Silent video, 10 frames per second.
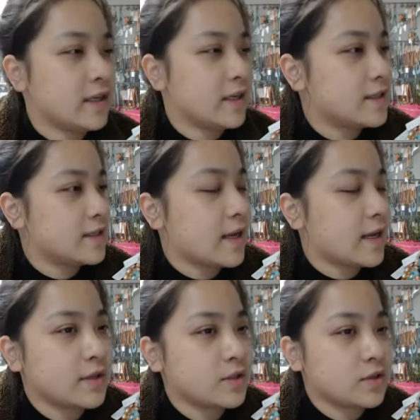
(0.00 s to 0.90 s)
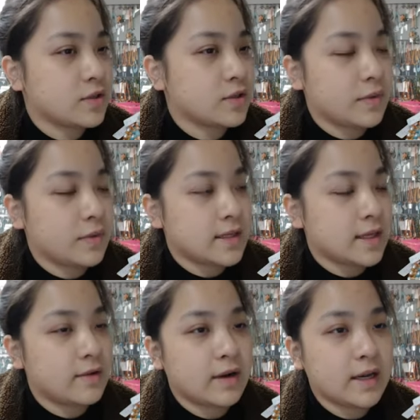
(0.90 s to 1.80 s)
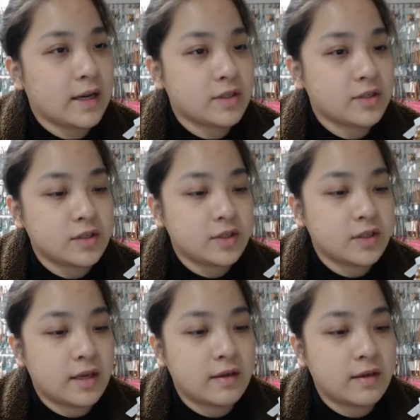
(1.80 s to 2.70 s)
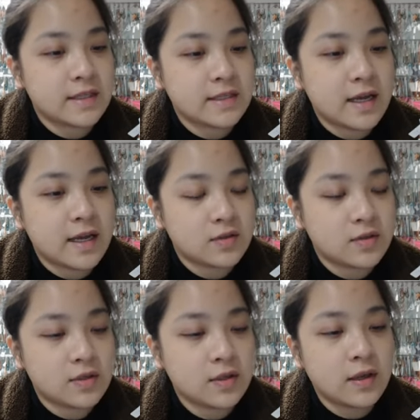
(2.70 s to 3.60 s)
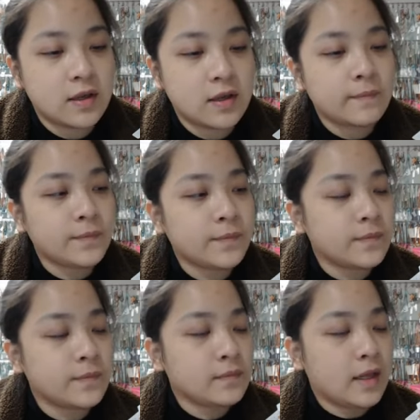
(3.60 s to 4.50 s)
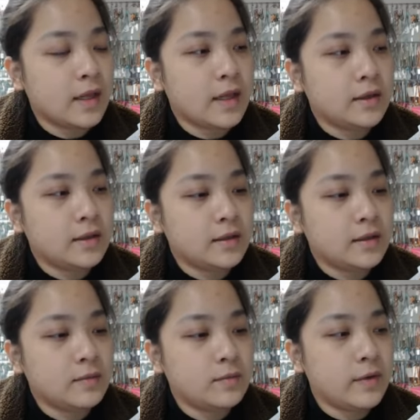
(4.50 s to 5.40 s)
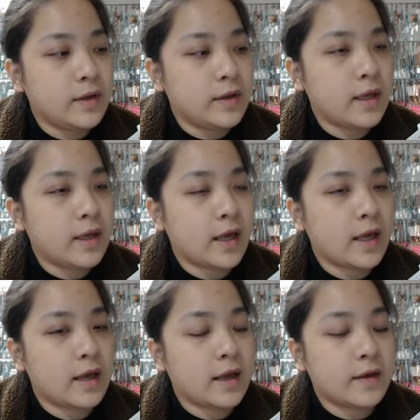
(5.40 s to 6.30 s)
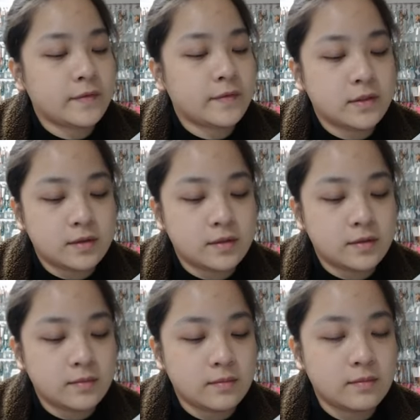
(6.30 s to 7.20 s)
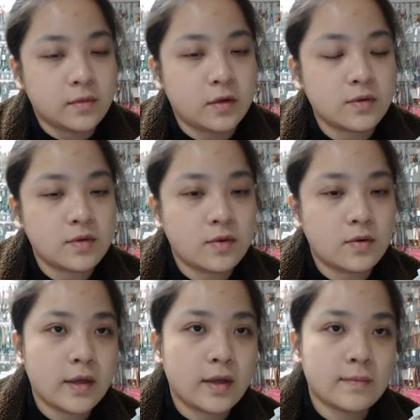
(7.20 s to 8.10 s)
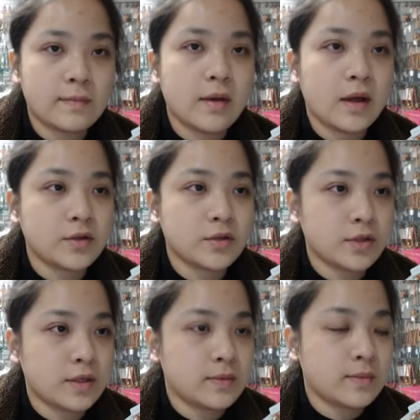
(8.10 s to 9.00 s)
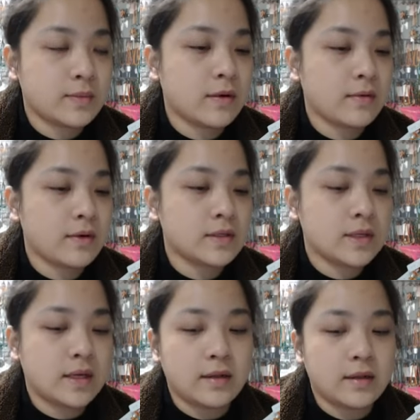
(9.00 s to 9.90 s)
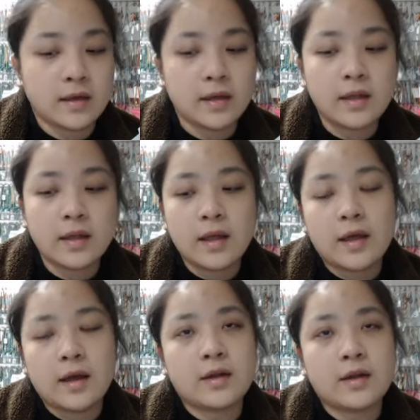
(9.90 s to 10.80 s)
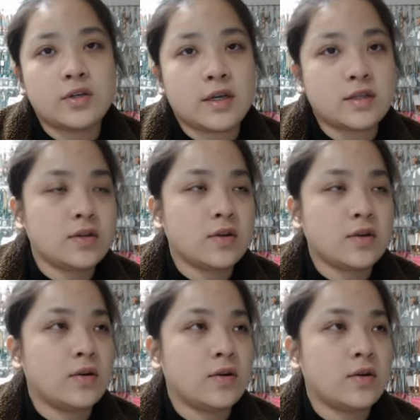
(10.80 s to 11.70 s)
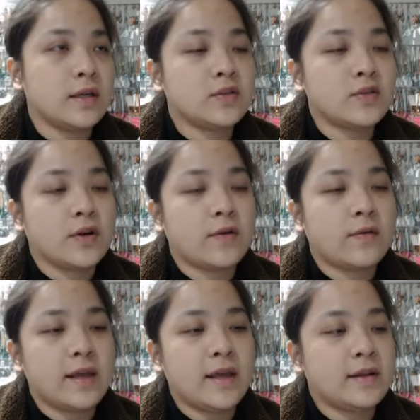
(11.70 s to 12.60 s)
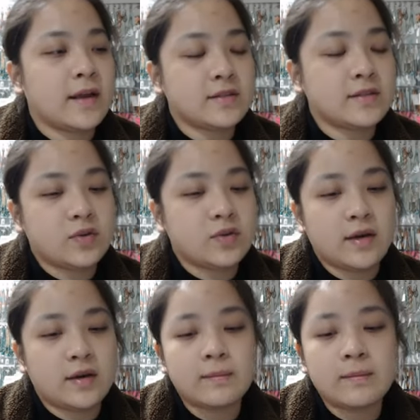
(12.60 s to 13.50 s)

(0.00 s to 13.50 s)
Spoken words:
establish a business relationship with us. And we have also have much experience in the gemstone jewelry industry.